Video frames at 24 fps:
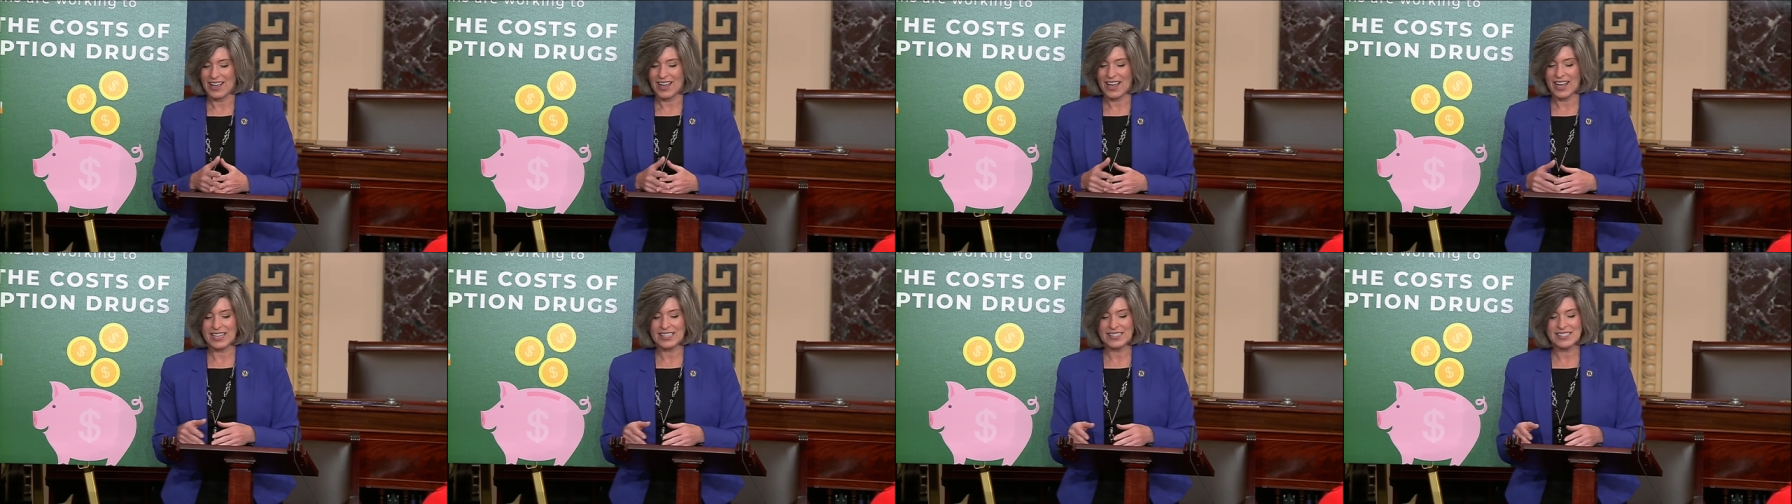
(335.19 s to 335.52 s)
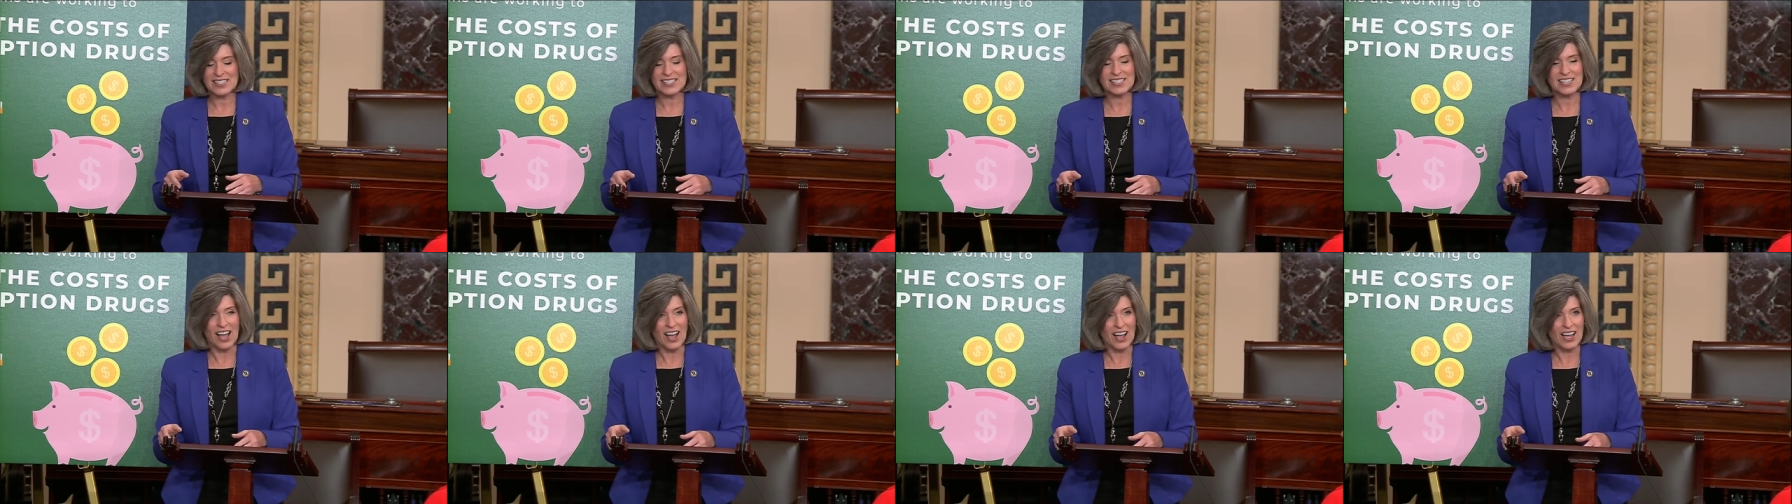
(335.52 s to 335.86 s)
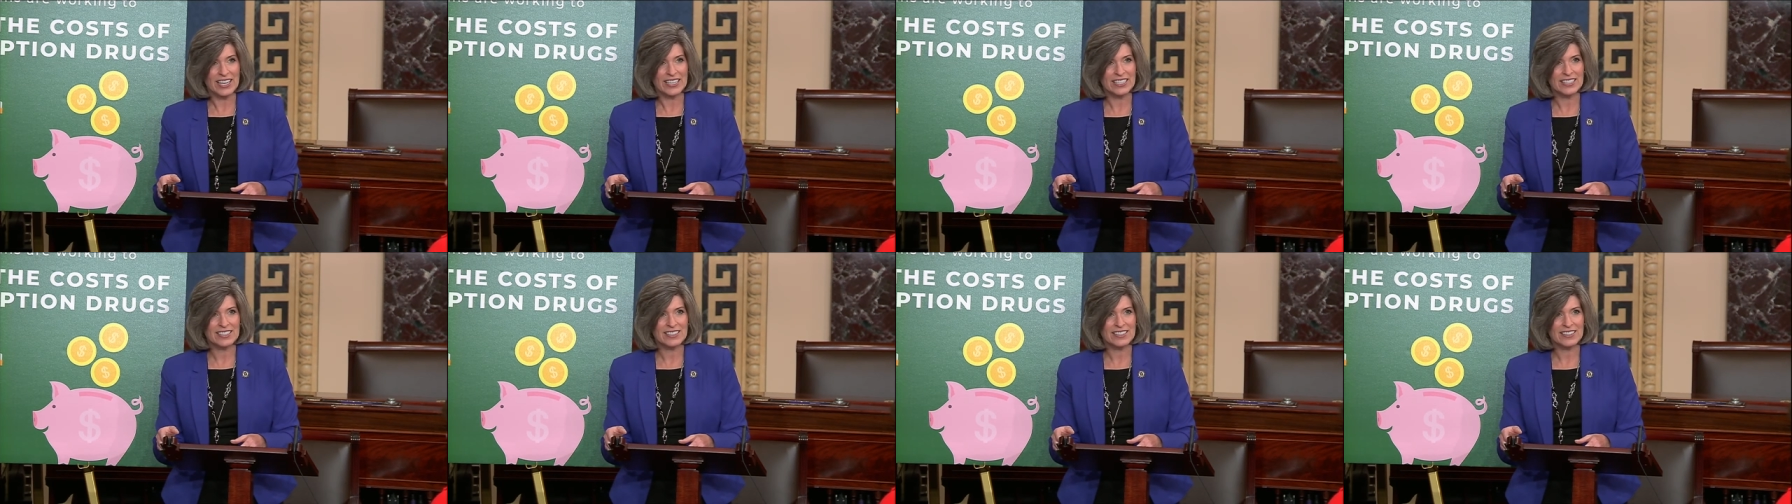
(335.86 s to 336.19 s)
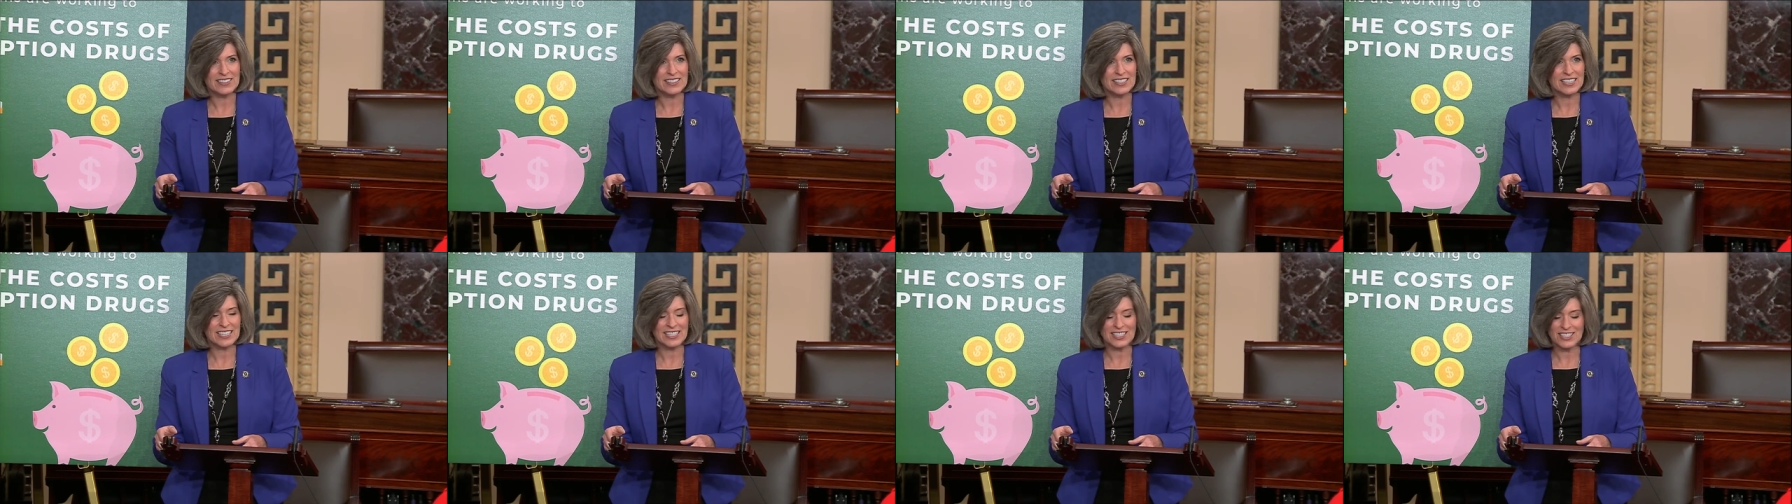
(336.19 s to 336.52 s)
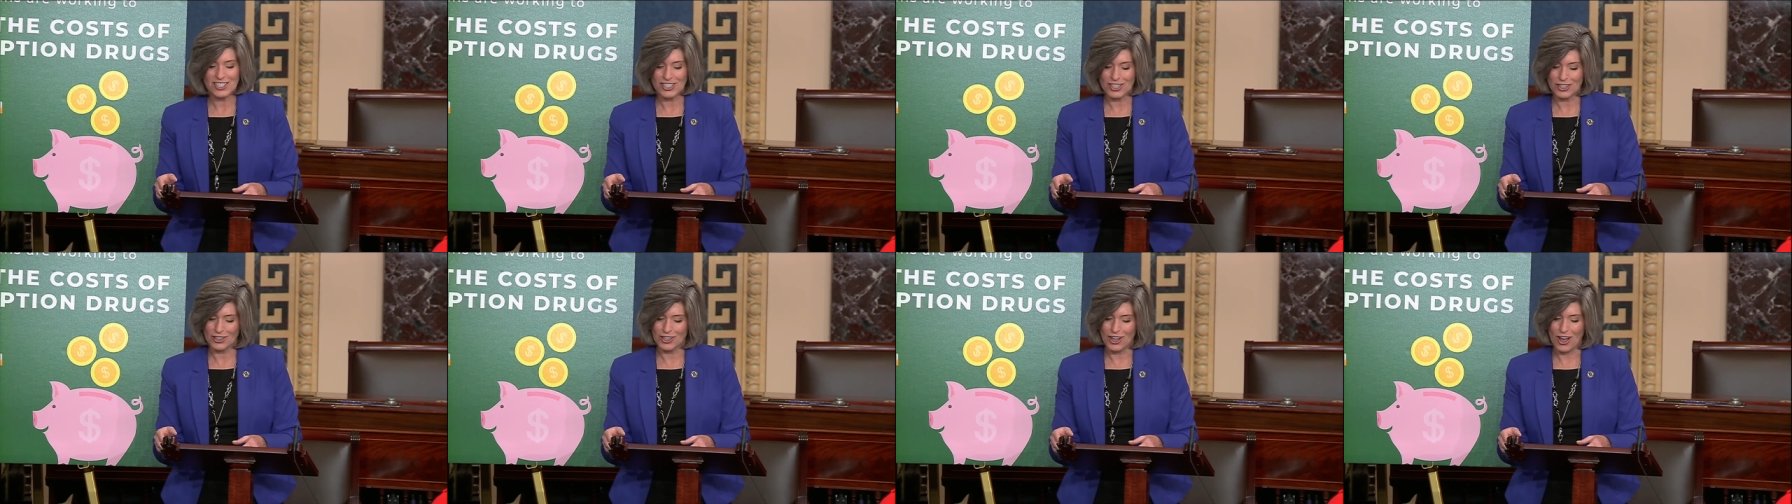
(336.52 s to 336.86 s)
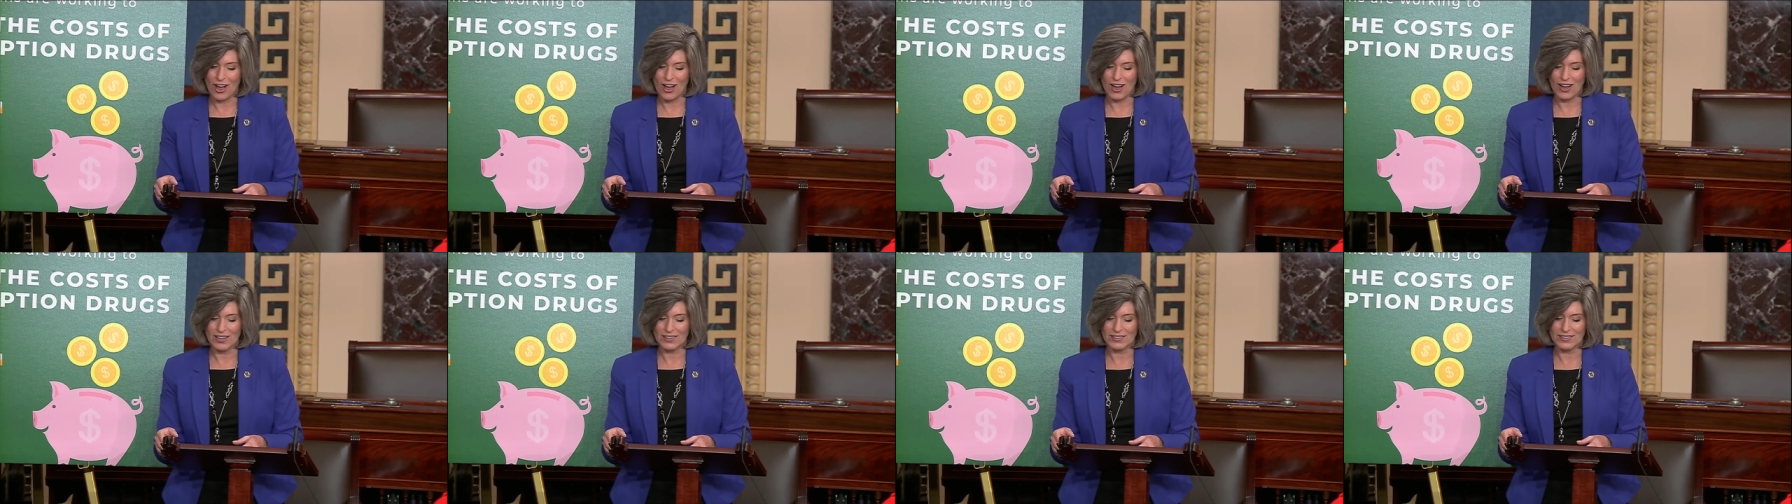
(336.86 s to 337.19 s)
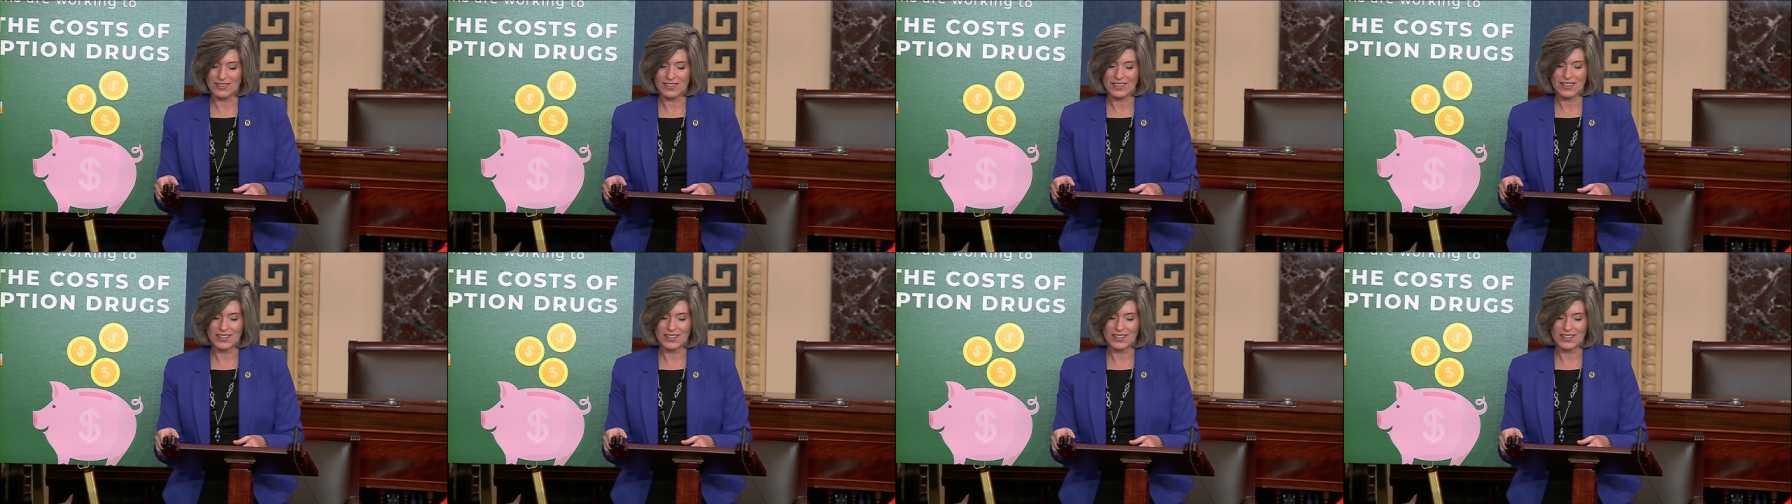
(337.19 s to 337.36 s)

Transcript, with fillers: and signed into law.